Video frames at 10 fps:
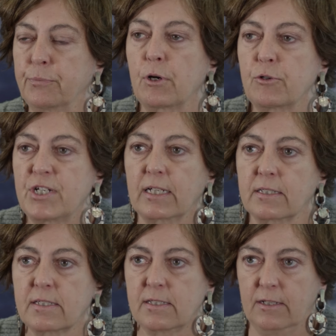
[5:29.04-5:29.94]

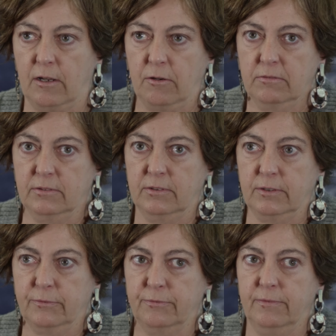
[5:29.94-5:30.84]
projects, you know,
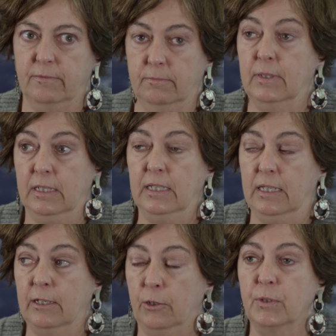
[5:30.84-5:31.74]
sort of
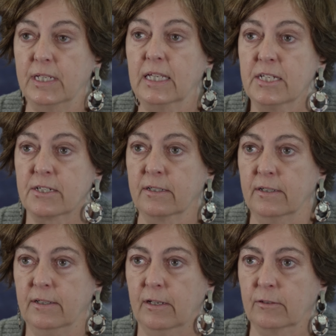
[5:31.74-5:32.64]
including ITER,
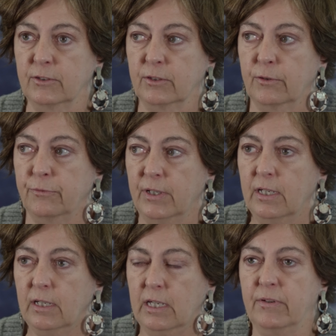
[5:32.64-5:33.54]
you know, sort of
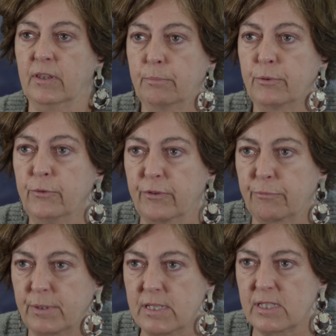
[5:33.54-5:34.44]
giving the proof
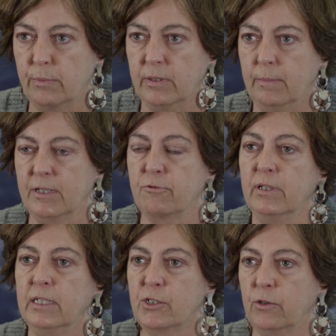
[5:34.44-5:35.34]
of principle, but
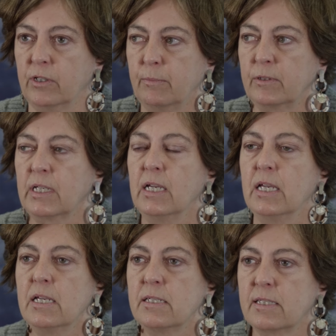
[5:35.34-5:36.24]
really talking about
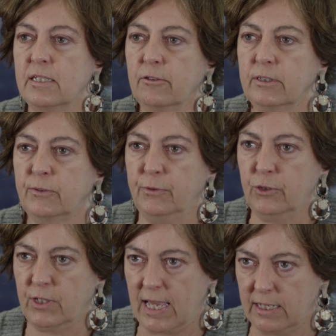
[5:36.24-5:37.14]
serious
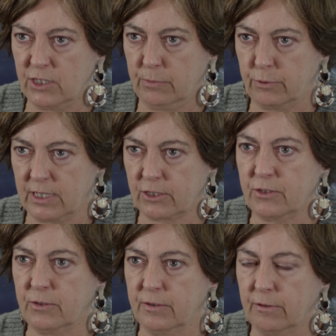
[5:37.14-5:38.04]
fusion energy
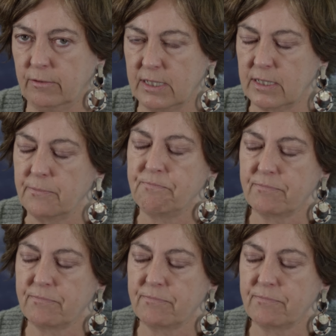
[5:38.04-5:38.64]
production to the grid,